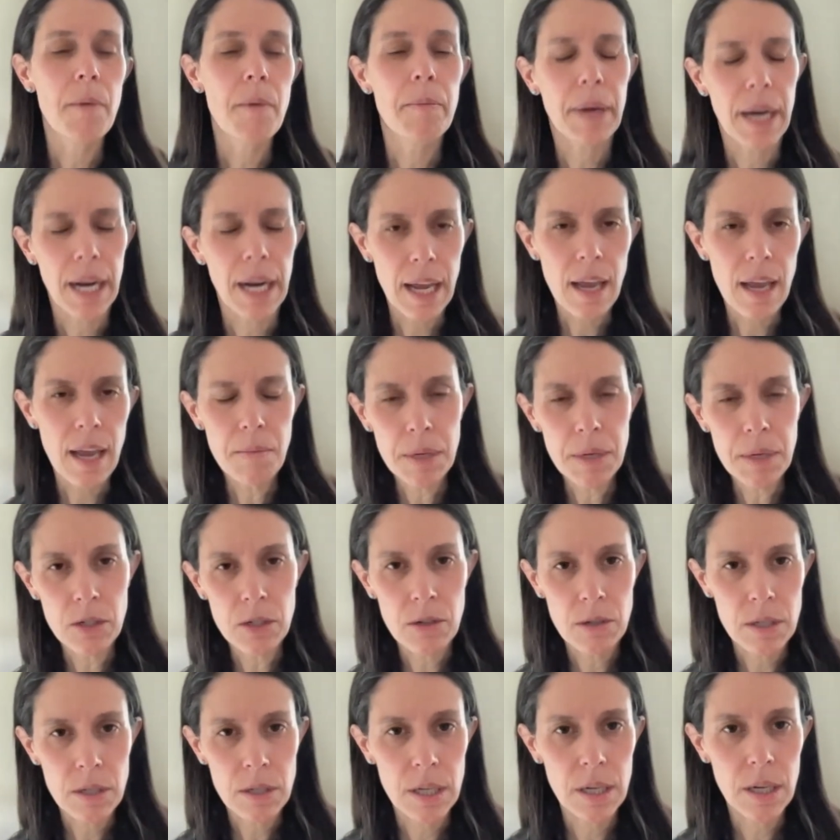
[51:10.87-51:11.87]
But I am
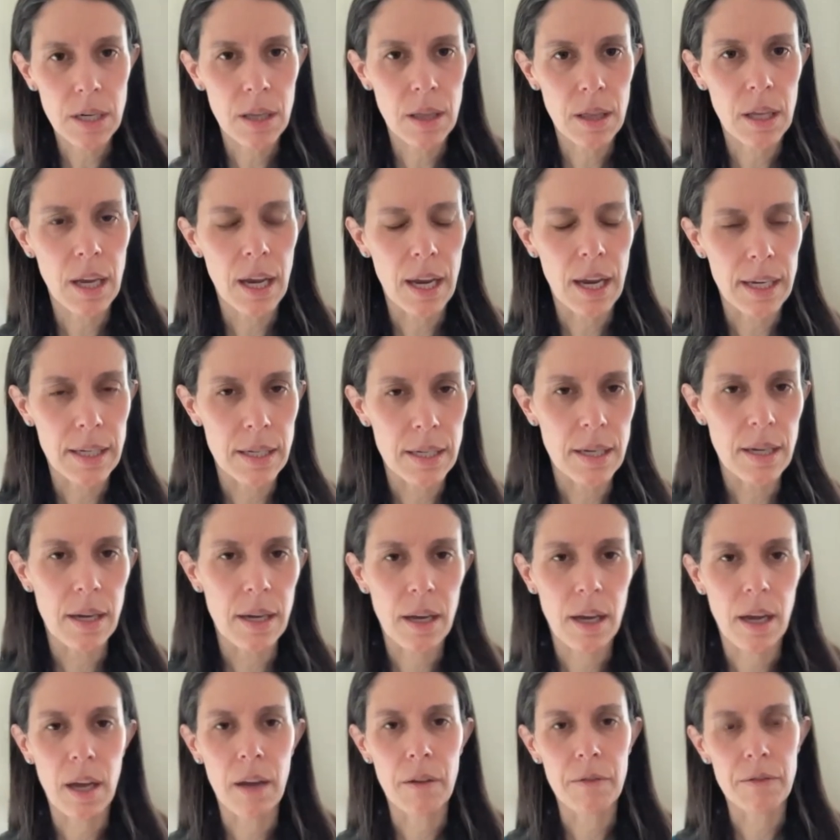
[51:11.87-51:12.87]
interested in the
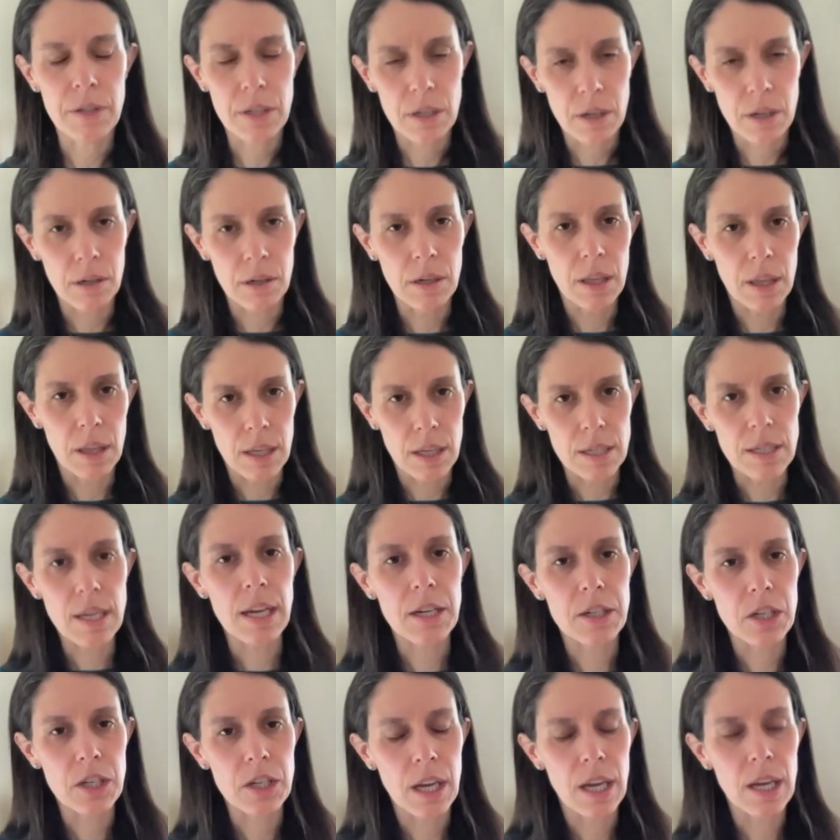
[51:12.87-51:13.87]
idea of starting this
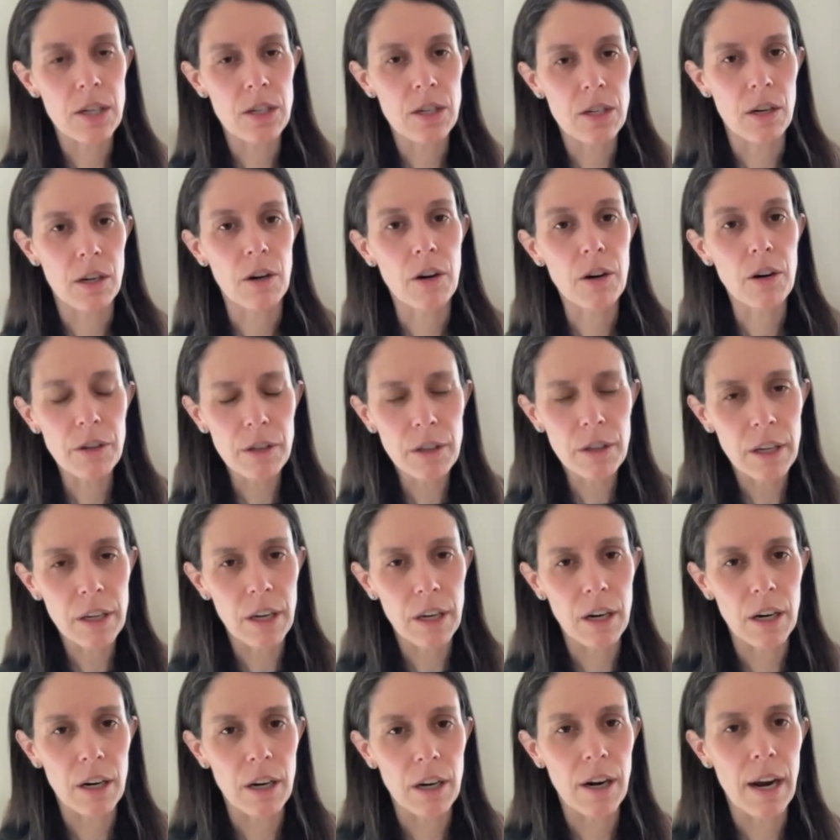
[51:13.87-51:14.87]
education
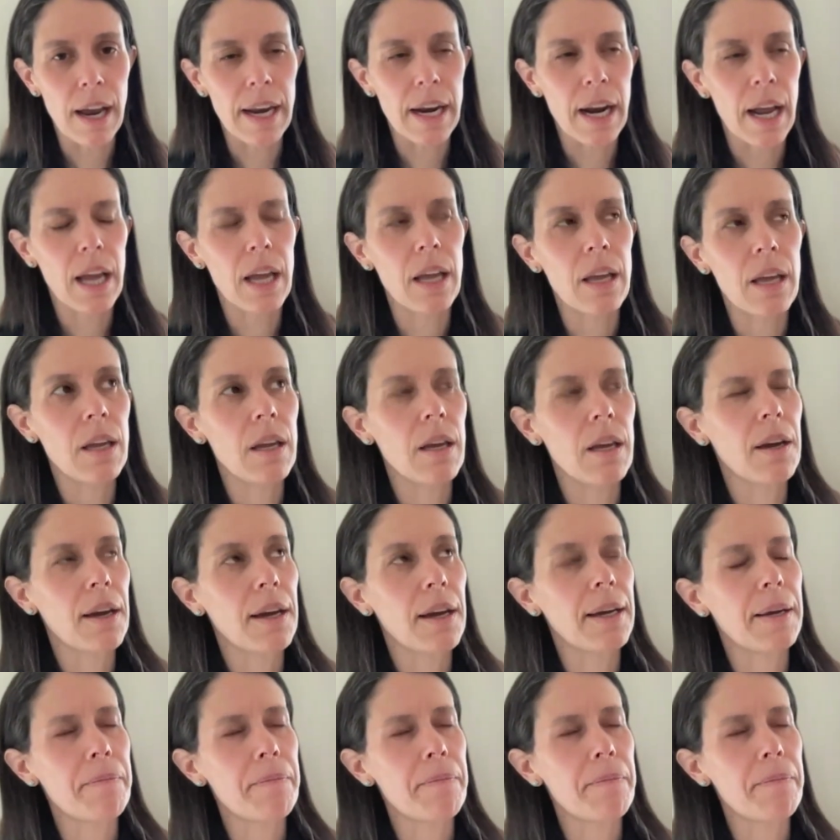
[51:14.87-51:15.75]
earlier. And I